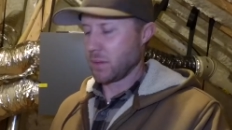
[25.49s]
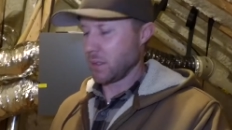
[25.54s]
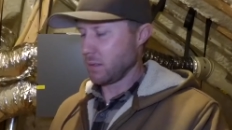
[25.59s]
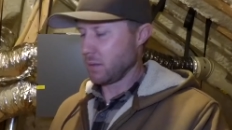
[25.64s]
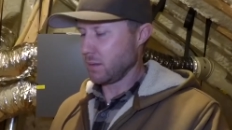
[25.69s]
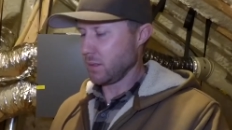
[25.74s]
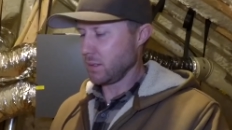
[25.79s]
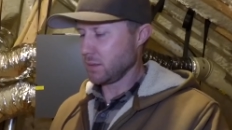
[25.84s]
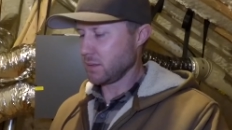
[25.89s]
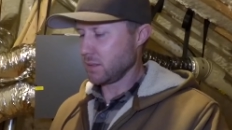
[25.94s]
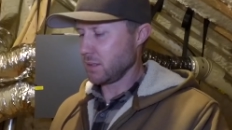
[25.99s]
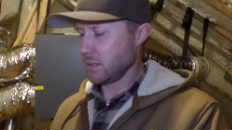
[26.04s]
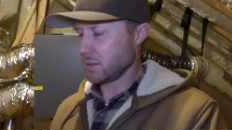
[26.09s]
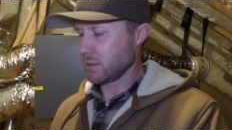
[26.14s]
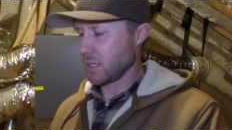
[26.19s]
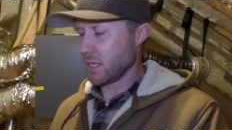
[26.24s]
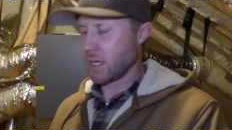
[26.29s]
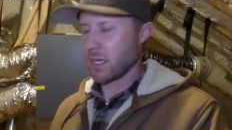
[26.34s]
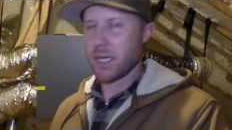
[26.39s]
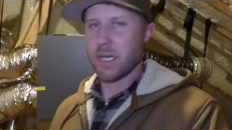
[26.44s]
This is
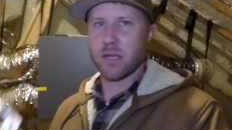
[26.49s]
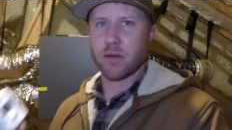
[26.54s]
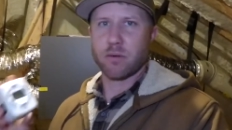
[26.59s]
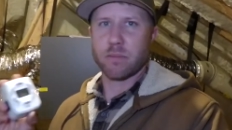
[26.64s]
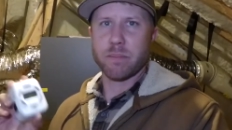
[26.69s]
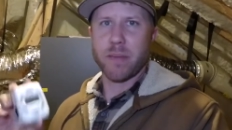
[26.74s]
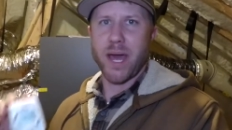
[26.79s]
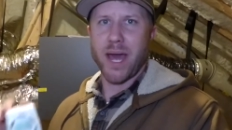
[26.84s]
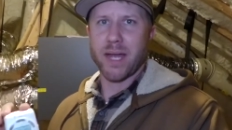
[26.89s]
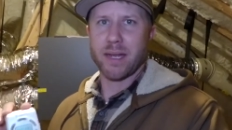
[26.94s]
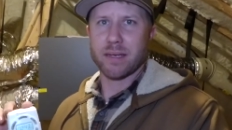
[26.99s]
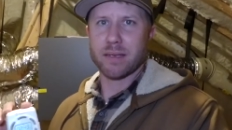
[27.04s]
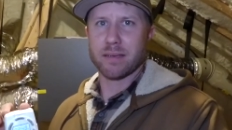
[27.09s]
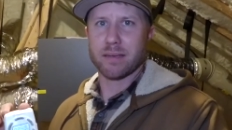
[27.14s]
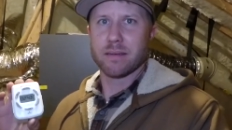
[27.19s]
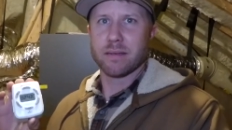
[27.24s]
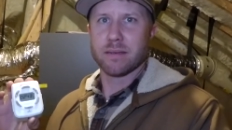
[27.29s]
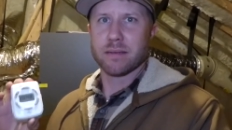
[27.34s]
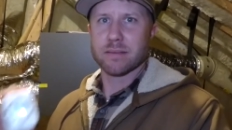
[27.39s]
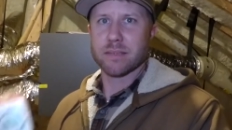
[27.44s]
an Intermatic
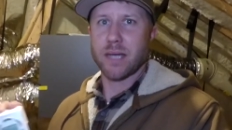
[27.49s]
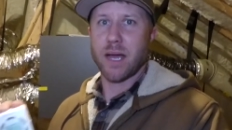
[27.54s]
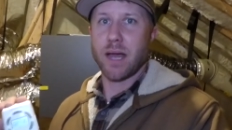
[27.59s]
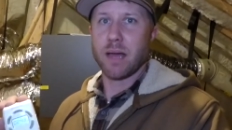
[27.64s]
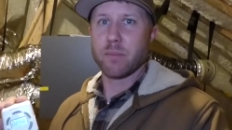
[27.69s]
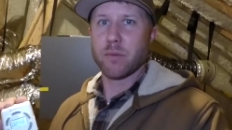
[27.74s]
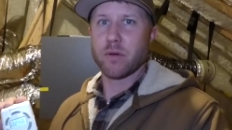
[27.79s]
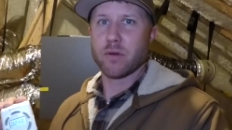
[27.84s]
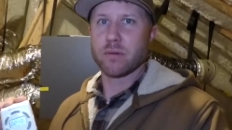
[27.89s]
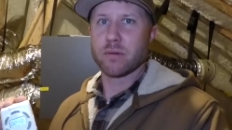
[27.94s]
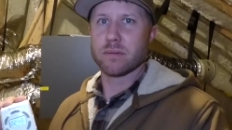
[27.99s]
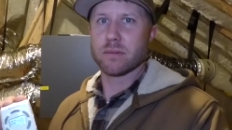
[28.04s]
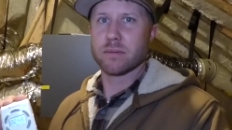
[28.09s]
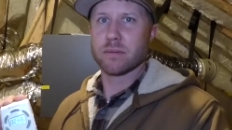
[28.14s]
timer.